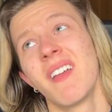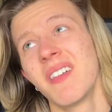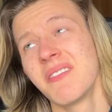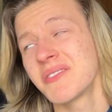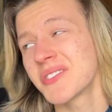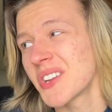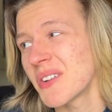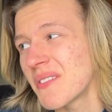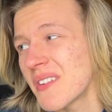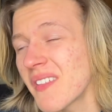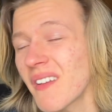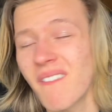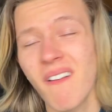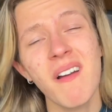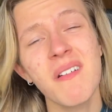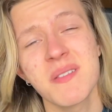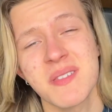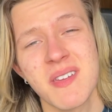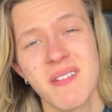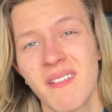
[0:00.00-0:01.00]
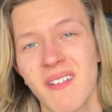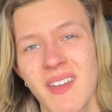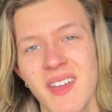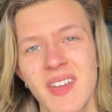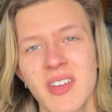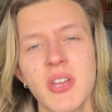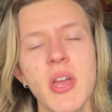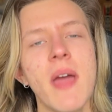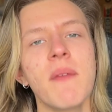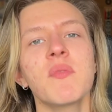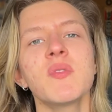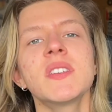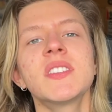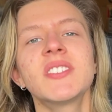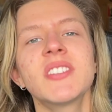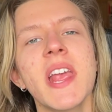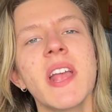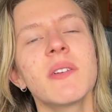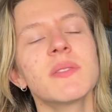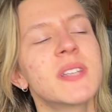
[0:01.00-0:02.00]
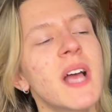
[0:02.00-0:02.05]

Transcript: There's no one in the car with you. Every single